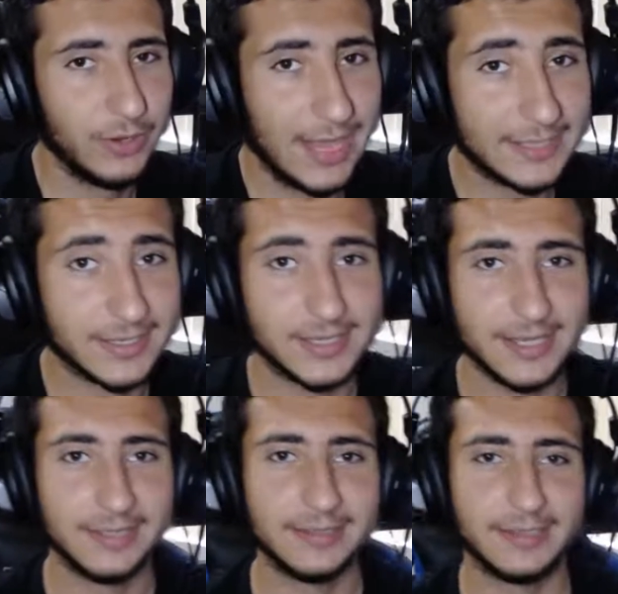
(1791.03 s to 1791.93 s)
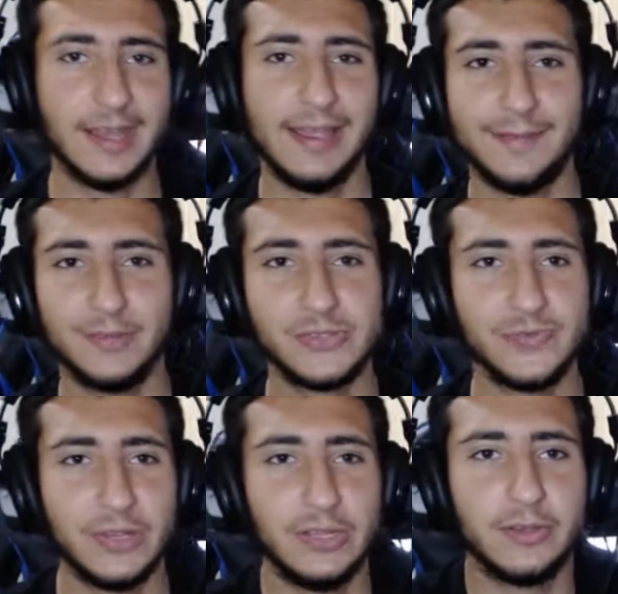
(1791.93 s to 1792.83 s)
as I said in the Kai Havertz
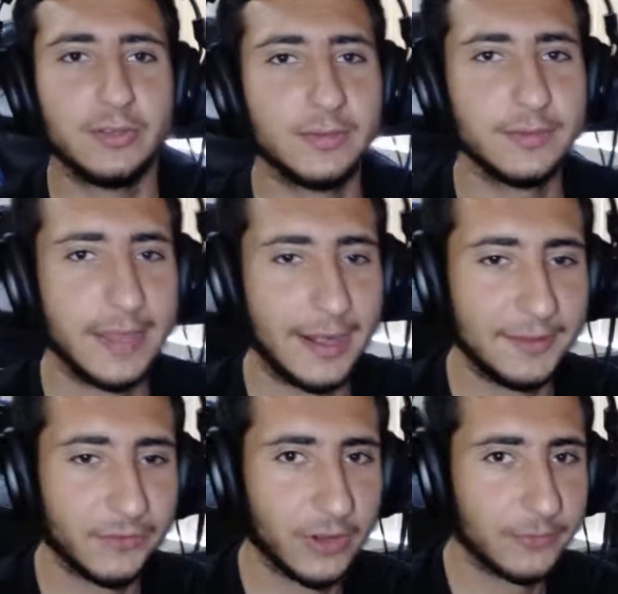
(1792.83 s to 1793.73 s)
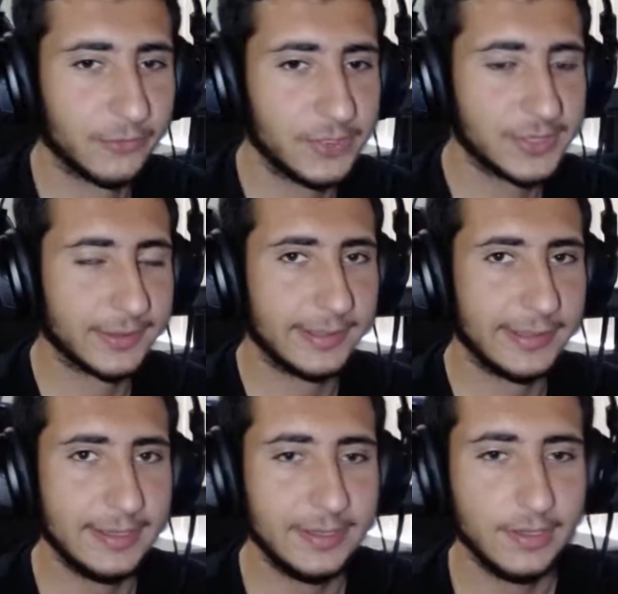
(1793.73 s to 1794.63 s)
video that I dropped recently.